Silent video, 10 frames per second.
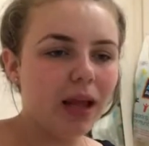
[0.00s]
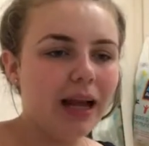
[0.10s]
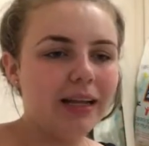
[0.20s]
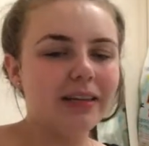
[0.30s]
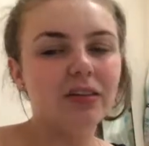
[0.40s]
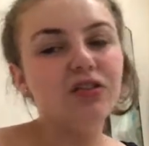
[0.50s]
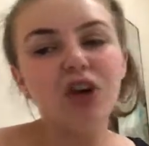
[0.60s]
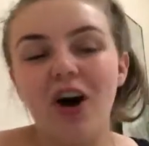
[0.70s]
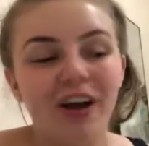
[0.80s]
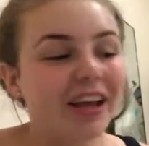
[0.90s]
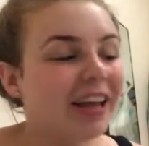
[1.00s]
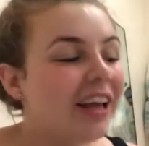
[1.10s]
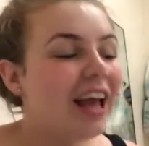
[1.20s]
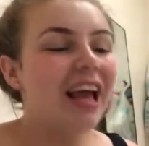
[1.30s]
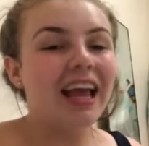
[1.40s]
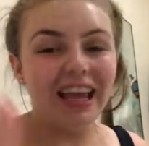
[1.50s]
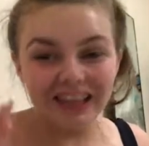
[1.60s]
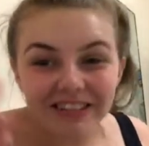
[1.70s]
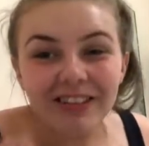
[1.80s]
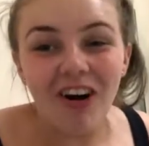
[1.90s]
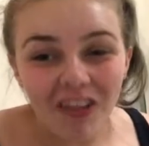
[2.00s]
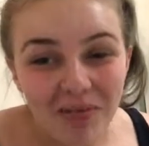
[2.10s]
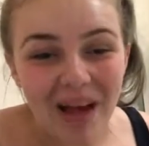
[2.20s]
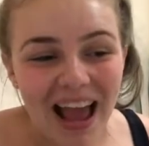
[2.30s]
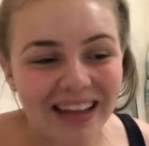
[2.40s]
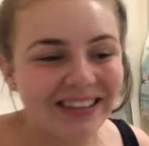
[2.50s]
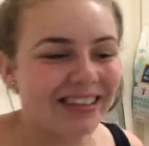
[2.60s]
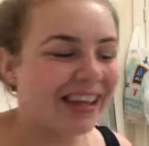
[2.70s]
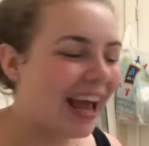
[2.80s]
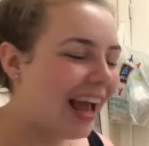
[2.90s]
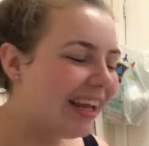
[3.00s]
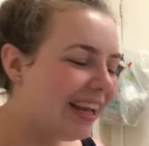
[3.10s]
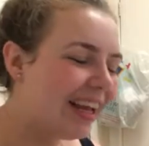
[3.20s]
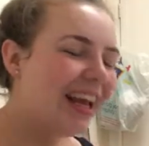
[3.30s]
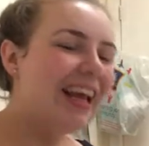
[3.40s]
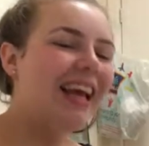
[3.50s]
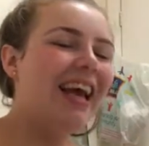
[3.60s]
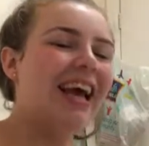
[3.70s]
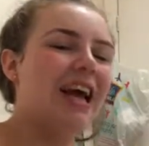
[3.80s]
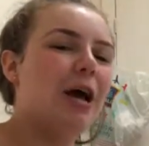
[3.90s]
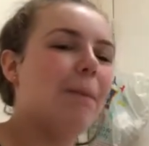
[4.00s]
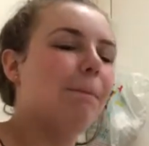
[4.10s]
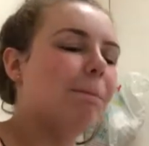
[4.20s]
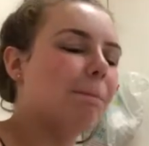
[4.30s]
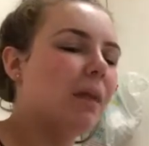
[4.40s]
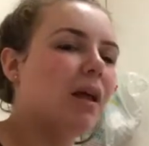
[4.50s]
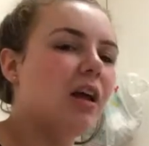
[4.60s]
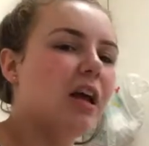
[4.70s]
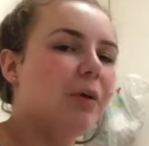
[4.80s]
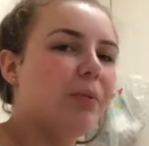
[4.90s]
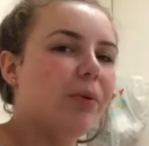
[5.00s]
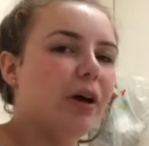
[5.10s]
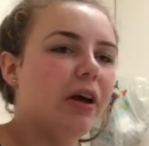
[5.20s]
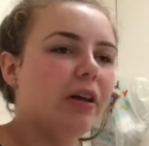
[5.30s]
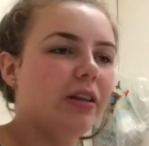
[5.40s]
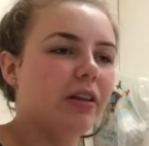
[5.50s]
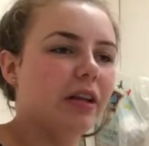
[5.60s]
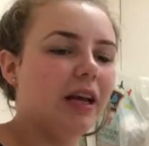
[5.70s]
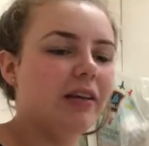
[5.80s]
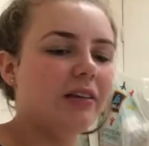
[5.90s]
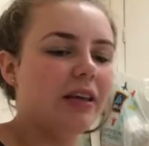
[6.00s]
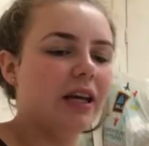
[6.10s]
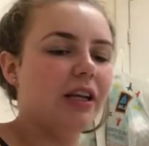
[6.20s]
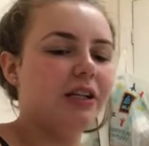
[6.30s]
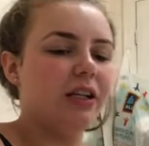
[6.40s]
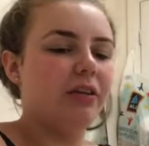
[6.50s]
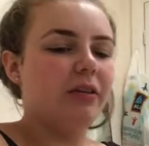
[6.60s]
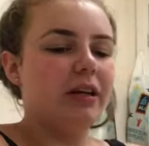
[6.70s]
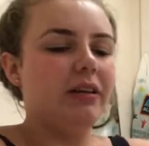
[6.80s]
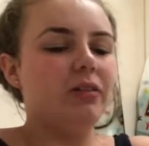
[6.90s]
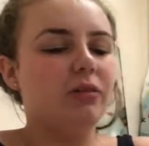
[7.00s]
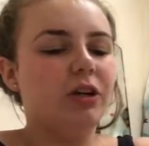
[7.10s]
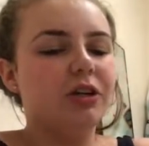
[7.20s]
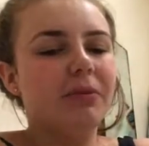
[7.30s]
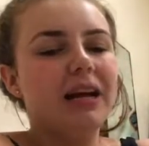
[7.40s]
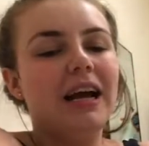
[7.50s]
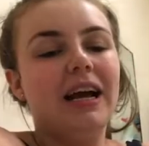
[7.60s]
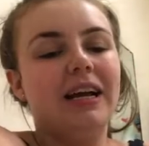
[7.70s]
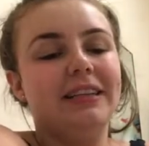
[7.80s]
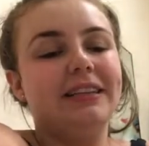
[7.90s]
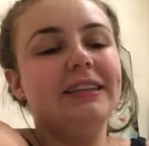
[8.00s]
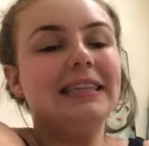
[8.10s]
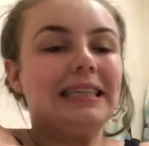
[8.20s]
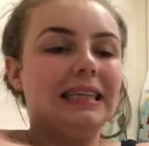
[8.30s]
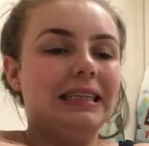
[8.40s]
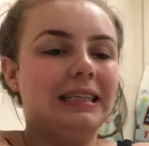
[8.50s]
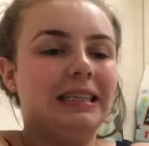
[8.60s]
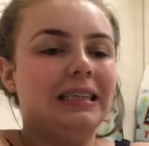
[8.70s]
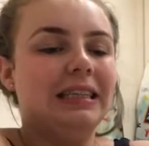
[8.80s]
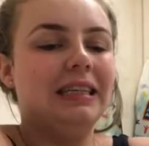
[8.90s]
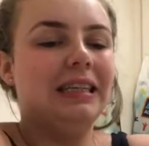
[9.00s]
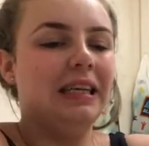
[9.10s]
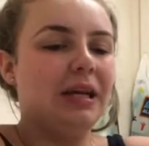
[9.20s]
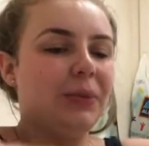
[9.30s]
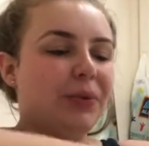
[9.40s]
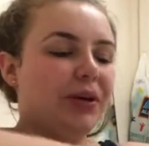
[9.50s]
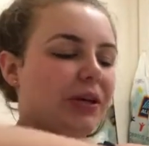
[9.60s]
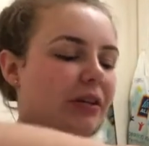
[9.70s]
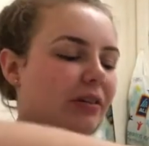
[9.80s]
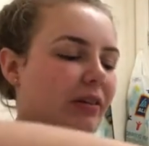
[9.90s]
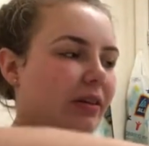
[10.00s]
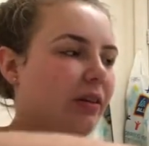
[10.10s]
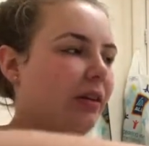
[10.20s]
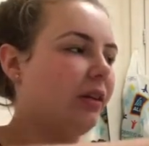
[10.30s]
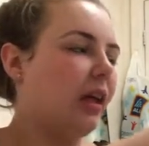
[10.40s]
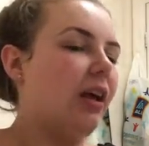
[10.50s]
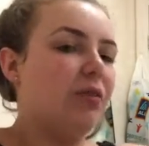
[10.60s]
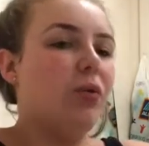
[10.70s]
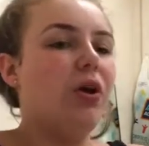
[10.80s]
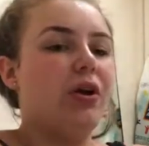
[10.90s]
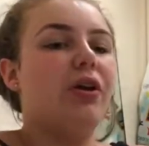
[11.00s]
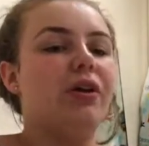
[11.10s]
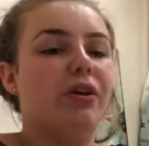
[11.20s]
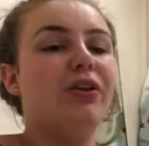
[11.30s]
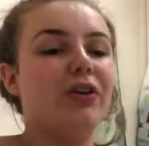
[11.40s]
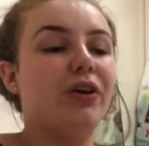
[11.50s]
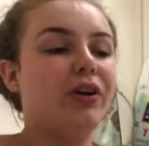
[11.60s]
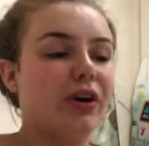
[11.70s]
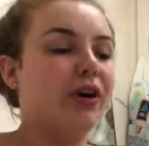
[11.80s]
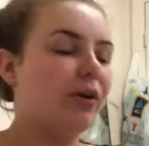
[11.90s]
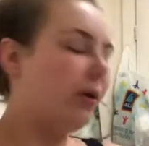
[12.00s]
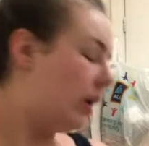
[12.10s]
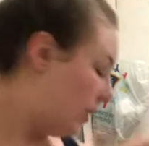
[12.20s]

And it's not, it's not the best, okay? Um, but the next thing I do is wash my hands because, you know, your girl